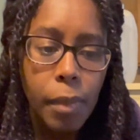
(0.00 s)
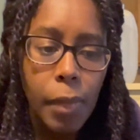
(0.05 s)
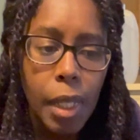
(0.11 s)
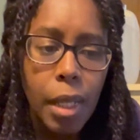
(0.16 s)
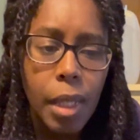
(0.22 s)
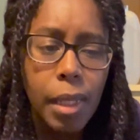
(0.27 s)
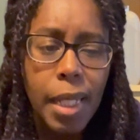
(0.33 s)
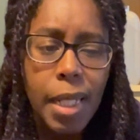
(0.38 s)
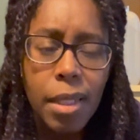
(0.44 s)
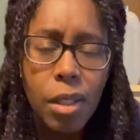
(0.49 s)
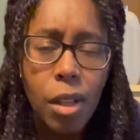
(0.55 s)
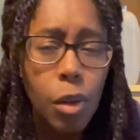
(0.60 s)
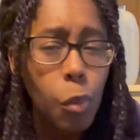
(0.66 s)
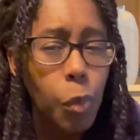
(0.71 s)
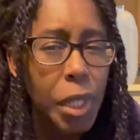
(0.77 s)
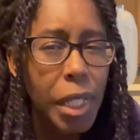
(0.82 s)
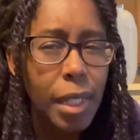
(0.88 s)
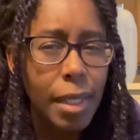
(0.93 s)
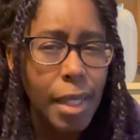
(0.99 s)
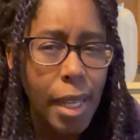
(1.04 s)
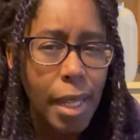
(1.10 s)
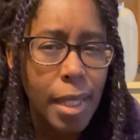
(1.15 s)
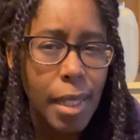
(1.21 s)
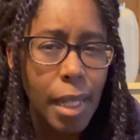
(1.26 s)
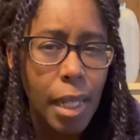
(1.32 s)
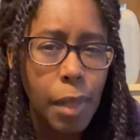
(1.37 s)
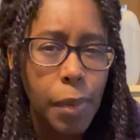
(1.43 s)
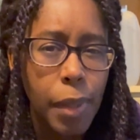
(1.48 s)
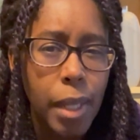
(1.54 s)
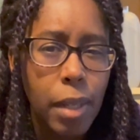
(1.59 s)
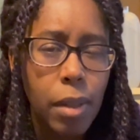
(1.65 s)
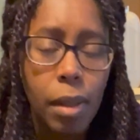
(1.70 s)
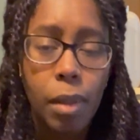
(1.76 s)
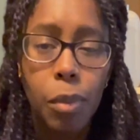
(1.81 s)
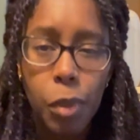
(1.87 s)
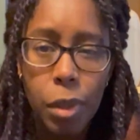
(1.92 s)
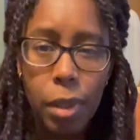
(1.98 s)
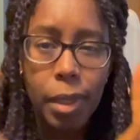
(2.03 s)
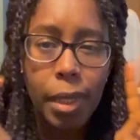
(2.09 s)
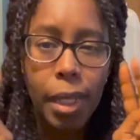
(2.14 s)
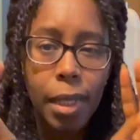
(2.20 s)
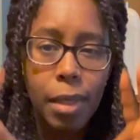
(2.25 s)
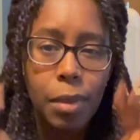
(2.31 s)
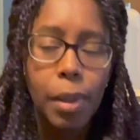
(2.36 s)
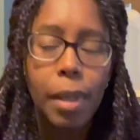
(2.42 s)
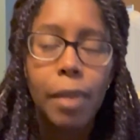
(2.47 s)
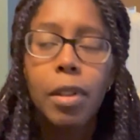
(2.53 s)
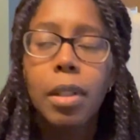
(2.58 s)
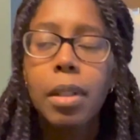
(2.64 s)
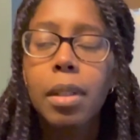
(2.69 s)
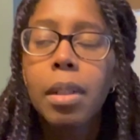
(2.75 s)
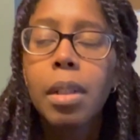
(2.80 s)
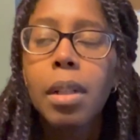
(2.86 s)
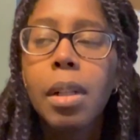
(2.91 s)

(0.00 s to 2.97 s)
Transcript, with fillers: at least on weekdays anyway, or on work days, whatever,